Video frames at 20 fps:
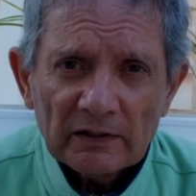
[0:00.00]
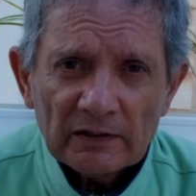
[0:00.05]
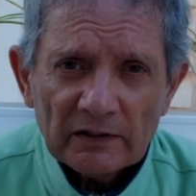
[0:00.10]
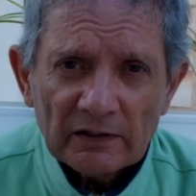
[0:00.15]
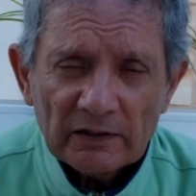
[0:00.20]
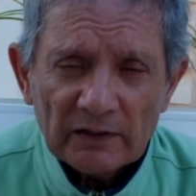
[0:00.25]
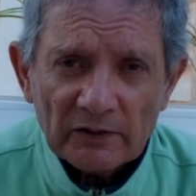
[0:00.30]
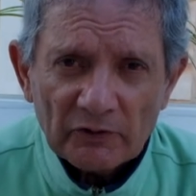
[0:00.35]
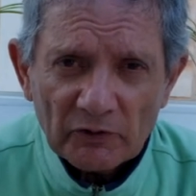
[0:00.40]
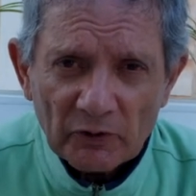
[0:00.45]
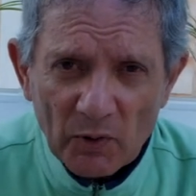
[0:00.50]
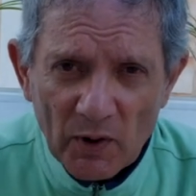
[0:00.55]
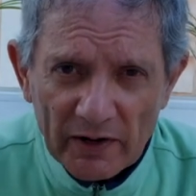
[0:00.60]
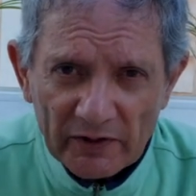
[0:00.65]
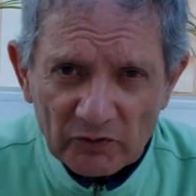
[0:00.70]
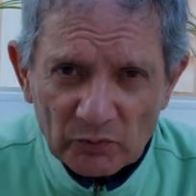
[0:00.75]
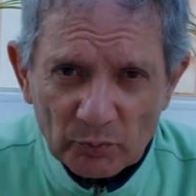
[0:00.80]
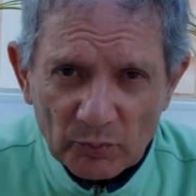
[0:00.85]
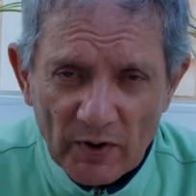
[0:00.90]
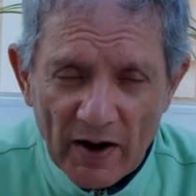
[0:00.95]
it
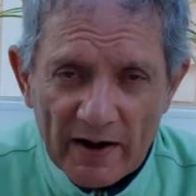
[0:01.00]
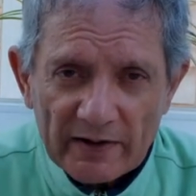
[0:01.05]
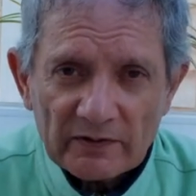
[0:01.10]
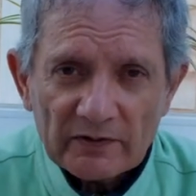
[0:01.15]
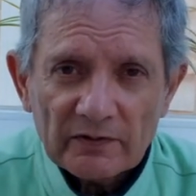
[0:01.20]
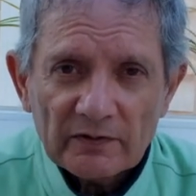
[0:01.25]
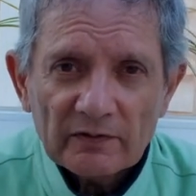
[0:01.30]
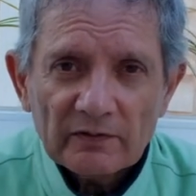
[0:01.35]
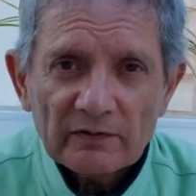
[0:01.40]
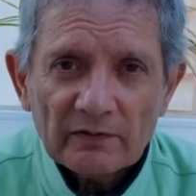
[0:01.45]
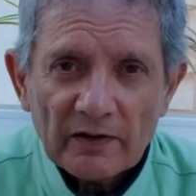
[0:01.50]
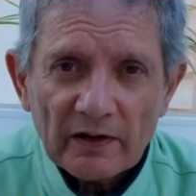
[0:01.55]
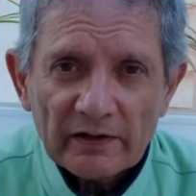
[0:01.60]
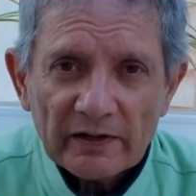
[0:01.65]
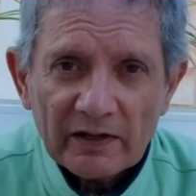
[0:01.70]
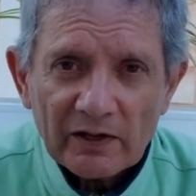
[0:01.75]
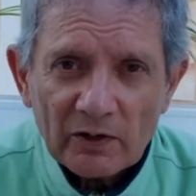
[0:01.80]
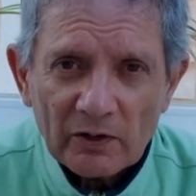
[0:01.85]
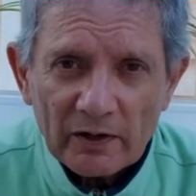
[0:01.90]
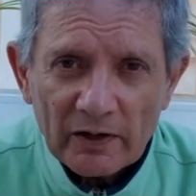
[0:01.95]
requires practice, and
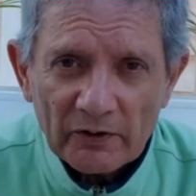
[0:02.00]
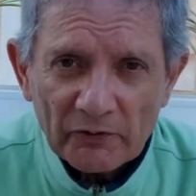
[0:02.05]
it